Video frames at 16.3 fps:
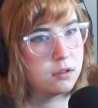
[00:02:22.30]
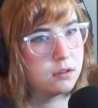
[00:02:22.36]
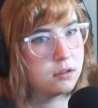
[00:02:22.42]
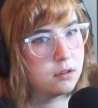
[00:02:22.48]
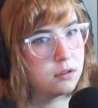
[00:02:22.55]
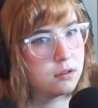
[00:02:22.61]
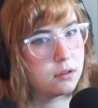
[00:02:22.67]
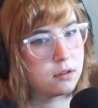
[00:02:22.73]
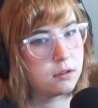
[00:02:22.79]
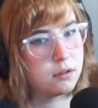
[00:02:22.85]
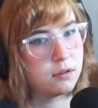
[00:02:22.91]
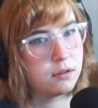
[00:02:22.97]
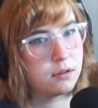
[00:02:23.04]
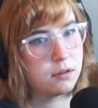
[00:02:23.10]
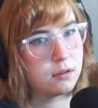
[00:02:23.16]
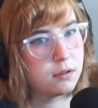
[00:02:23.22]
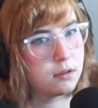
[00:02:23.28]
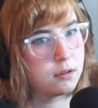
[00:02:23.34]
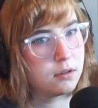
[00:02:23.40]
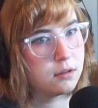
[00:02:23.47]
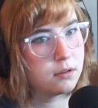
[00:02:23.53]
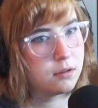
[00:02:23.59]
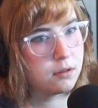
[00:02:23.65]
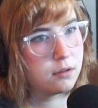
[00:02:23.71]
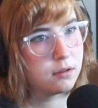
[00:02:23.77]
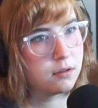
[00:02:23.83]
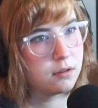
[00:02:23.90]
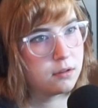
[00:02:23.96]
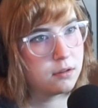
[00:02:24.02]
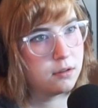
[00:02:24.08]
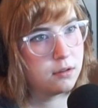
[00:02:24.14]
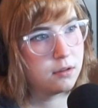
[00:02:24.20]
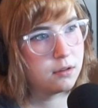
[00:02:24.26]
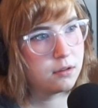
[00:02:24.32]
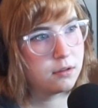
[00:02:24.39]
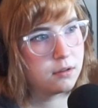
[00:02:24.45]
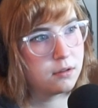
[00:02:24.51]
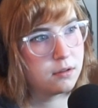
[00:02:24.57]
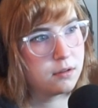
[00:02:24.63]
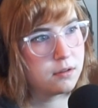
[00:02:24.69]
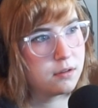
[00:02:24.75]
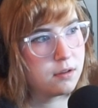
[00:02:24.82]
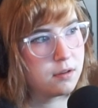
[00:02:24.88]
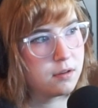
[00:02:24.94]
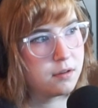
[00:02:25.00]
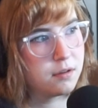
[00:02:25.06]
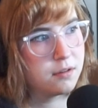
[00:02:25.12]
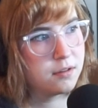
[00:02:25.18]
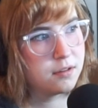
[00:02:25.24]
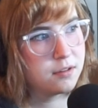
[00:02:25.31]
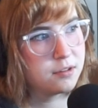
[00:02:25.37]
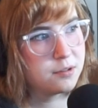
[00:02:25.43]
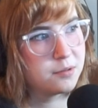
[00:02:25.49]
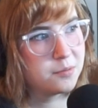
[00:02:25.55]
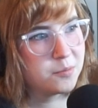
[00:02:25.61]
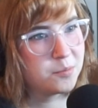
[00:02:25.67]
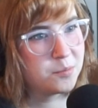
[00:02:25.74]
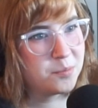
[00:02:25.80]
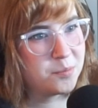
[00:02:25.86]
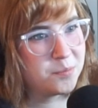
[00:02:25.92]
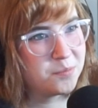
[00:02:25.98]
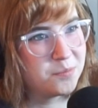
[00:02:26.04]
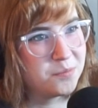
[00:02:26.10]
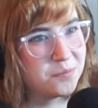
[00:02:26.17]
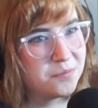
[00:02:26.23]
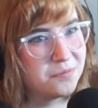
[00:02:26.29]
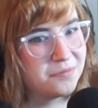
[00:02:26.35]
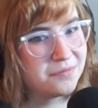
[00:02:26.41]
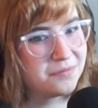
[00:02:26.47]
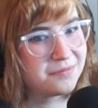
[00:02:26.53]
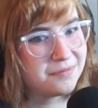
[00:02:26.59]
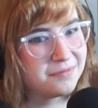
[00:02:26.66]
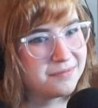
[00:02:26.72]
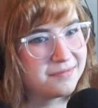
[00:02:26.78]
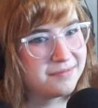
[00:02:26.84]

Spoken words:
(silence)